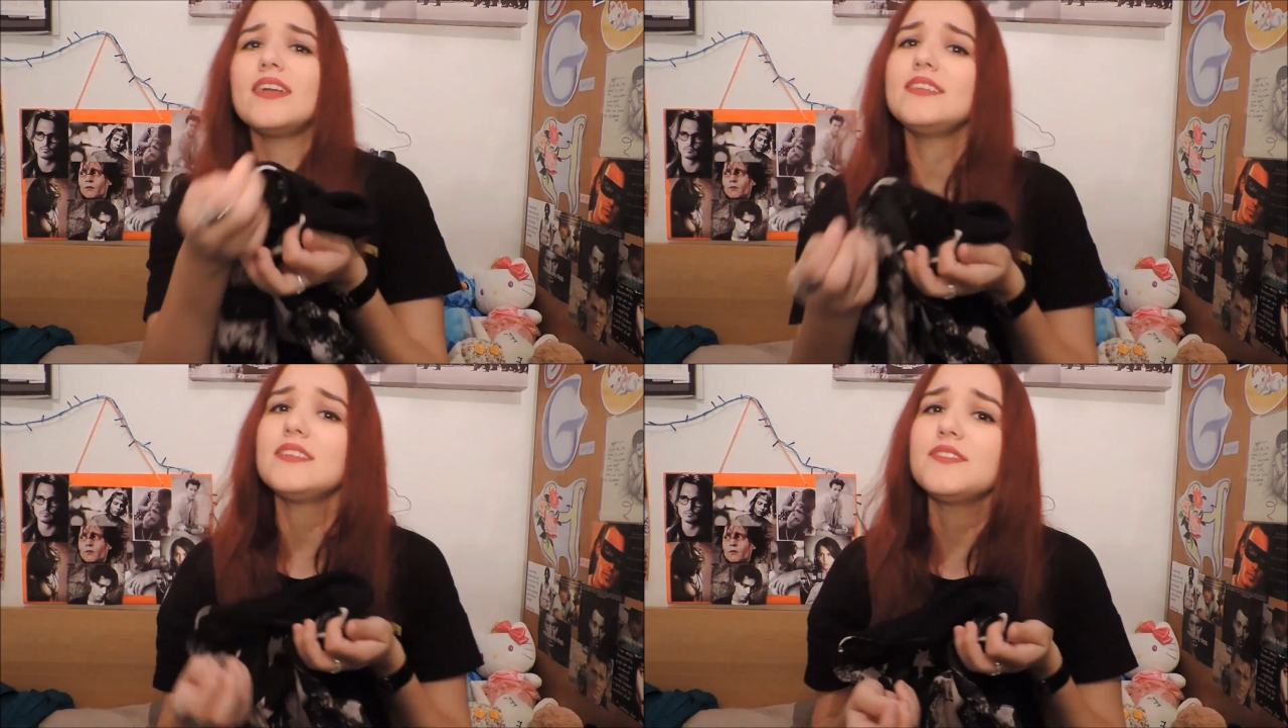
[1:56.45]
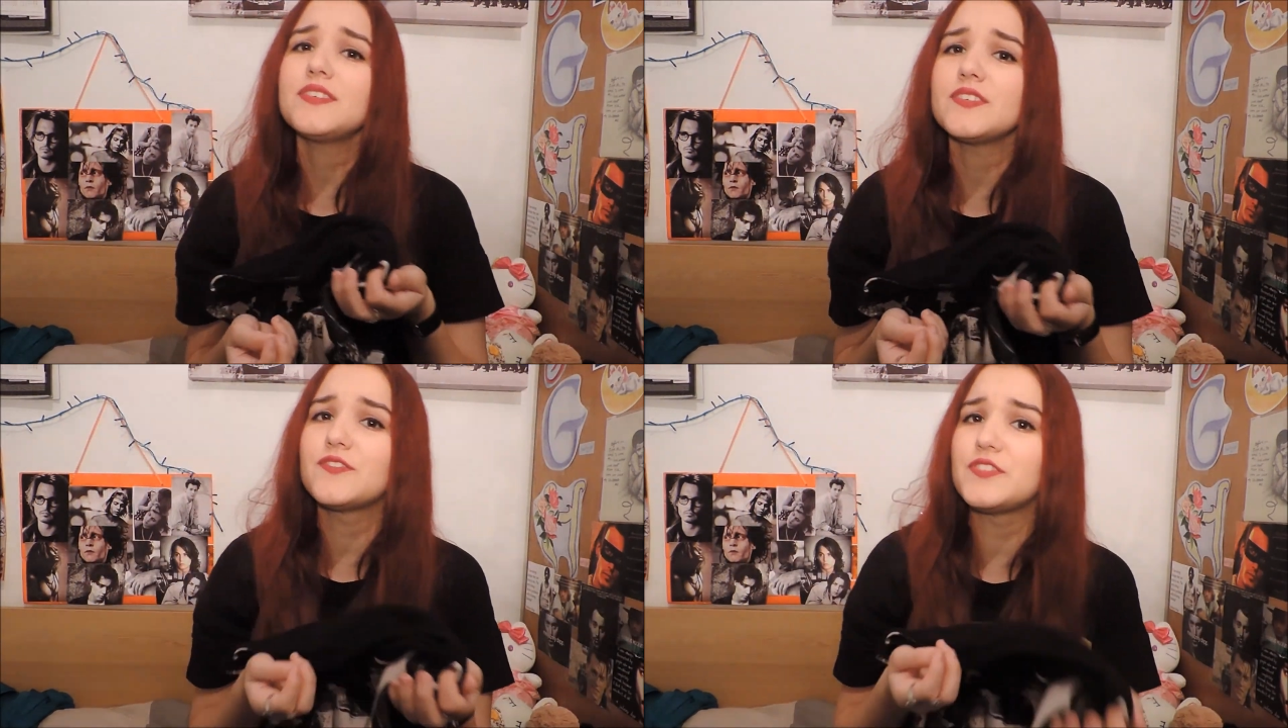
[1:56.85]
kind
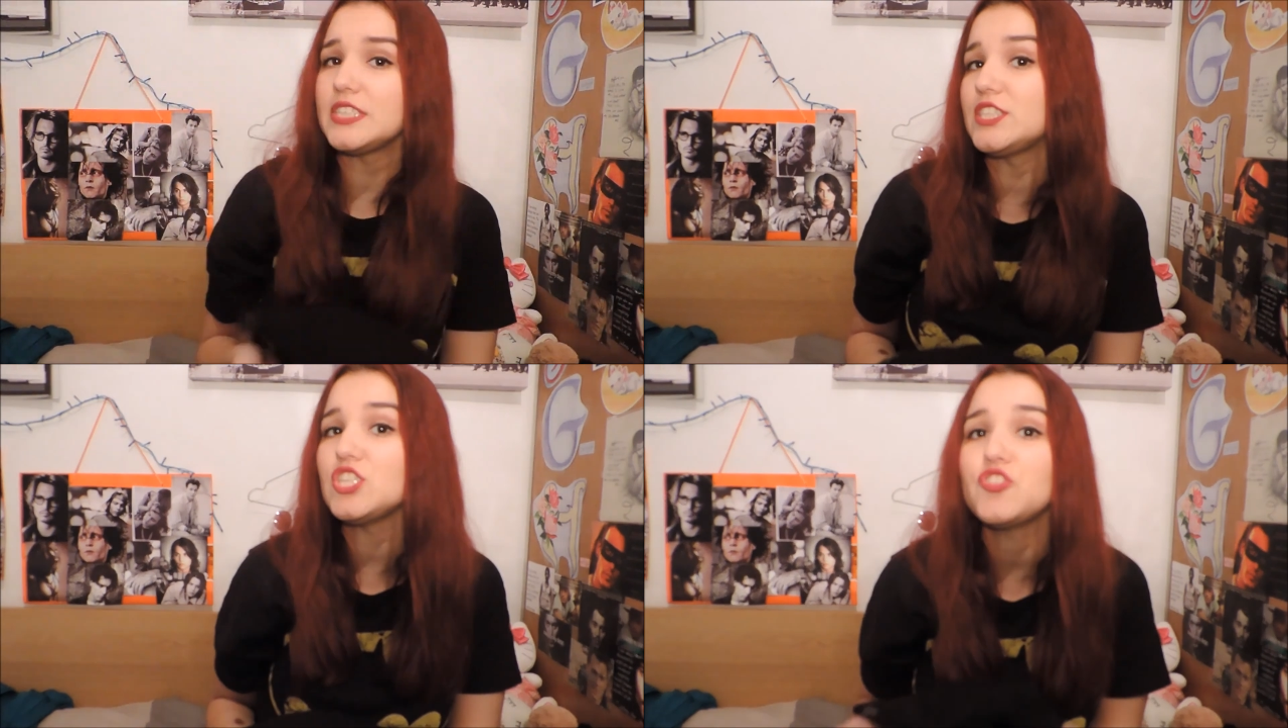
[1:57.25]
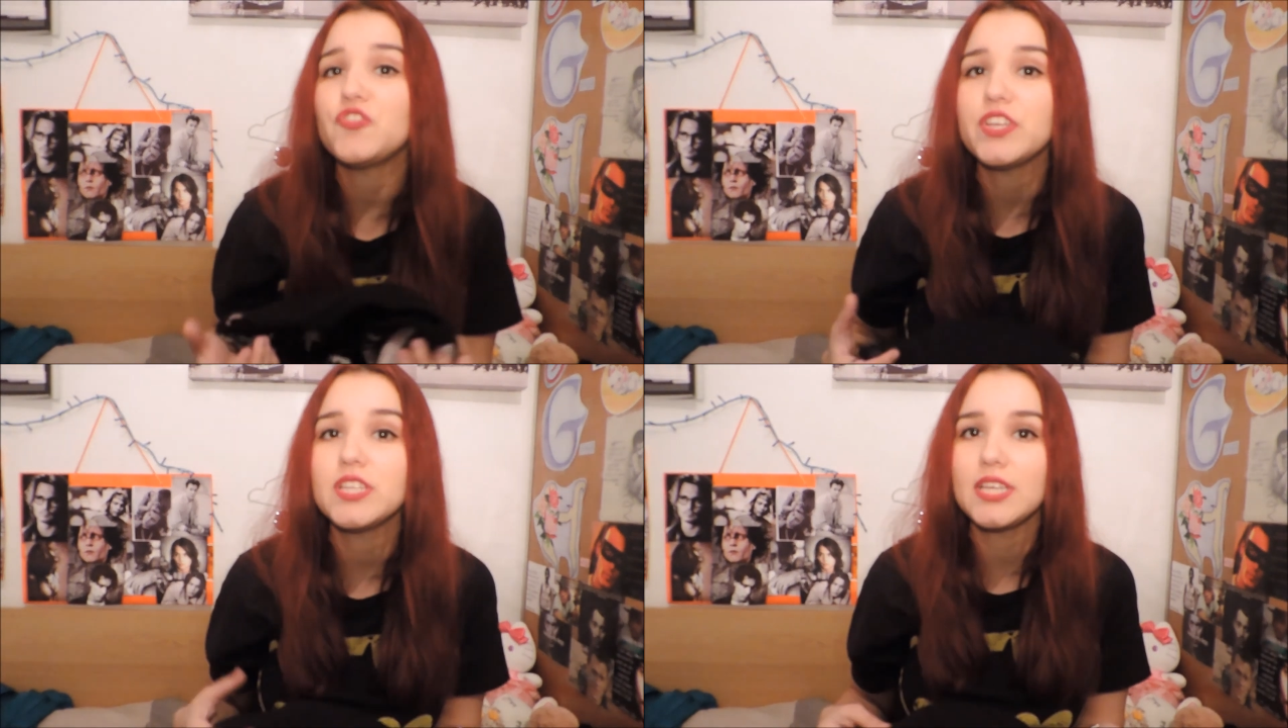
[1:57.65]
of a vintage
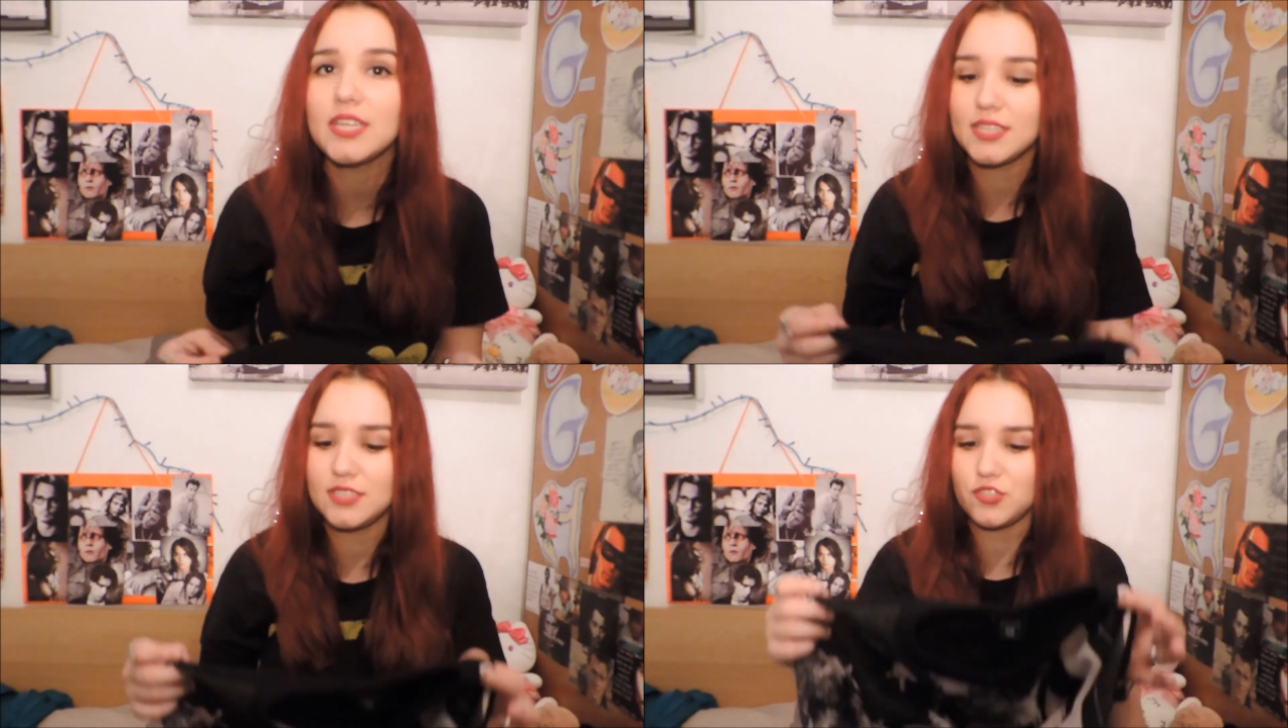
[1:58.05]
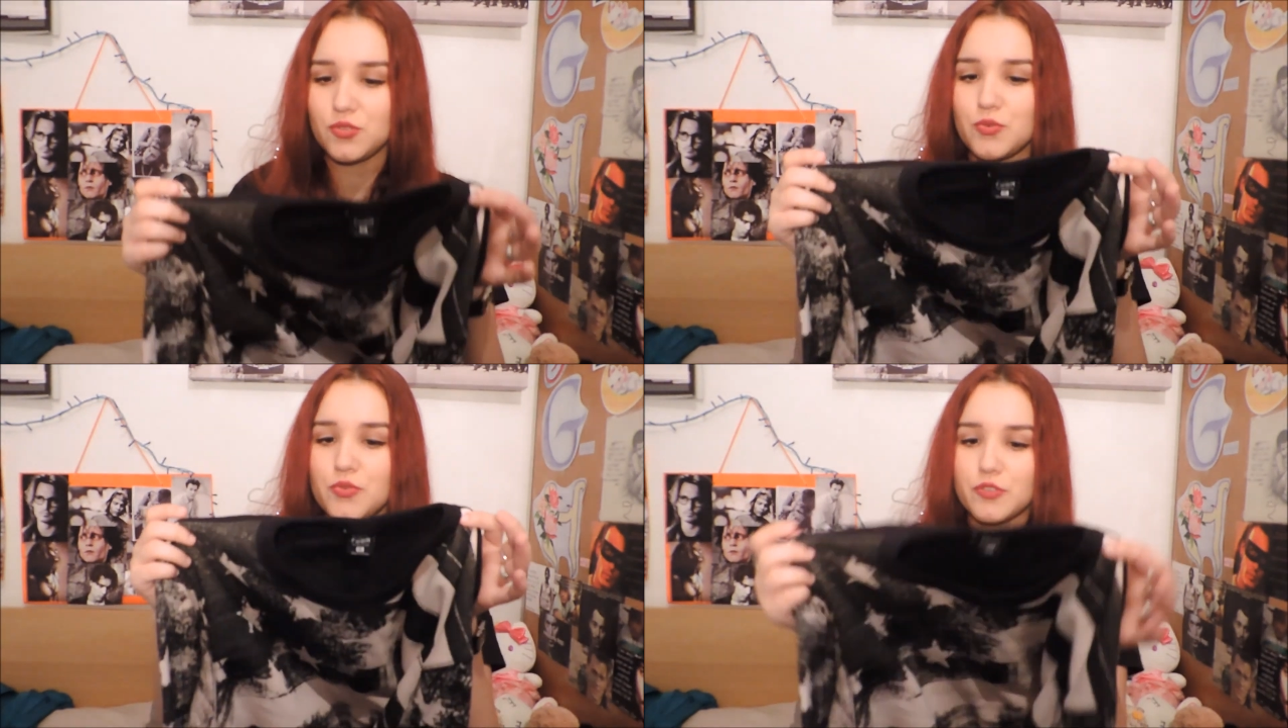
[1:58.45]
feeling
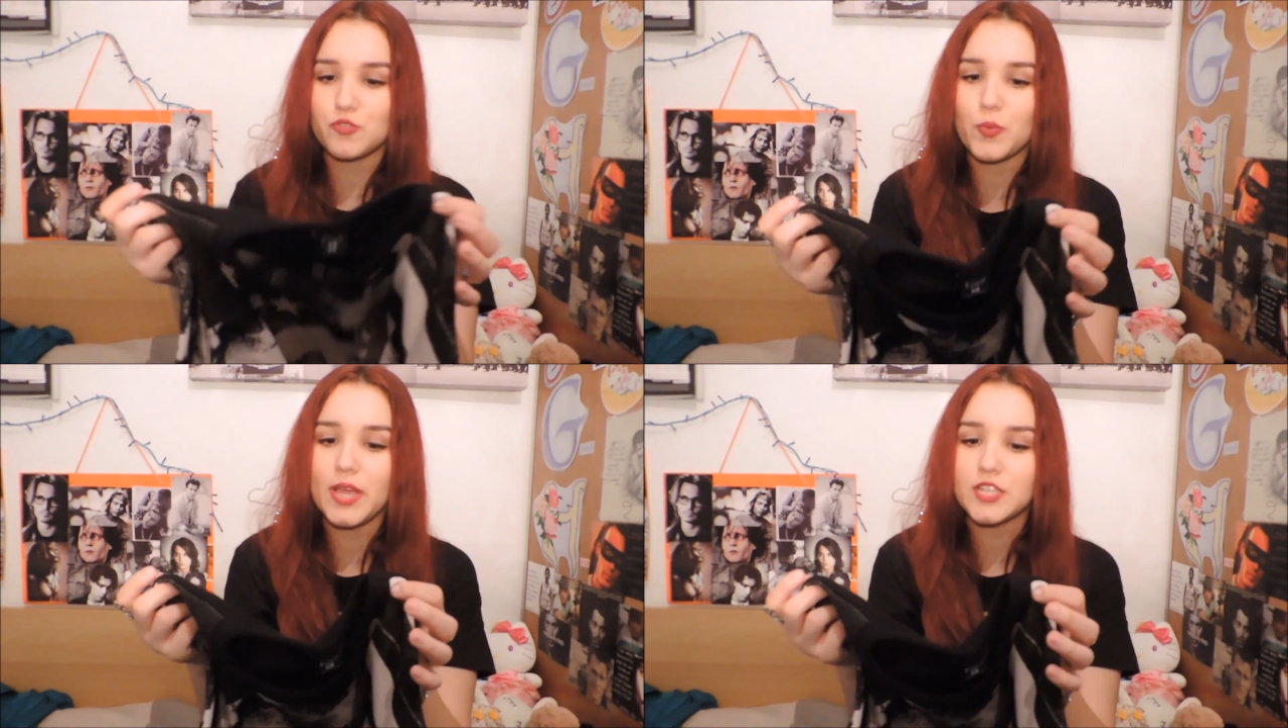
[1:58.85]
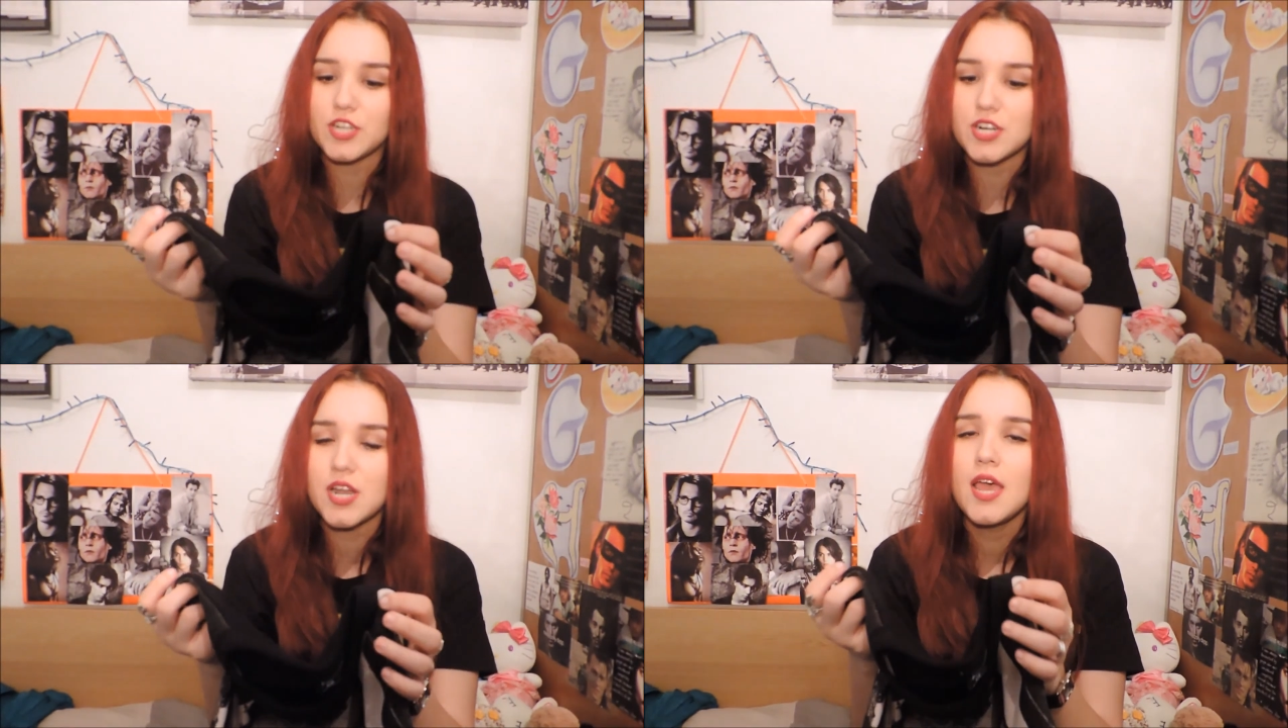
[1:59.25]
to the
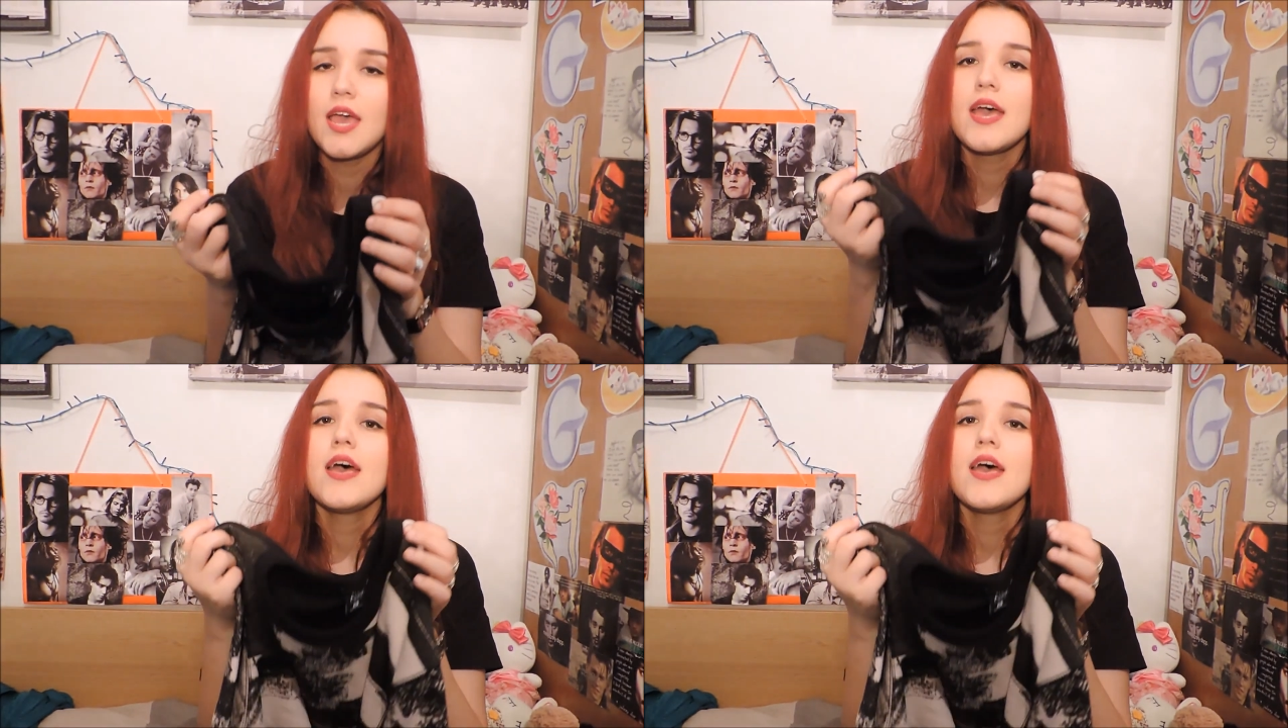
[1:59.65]
sweater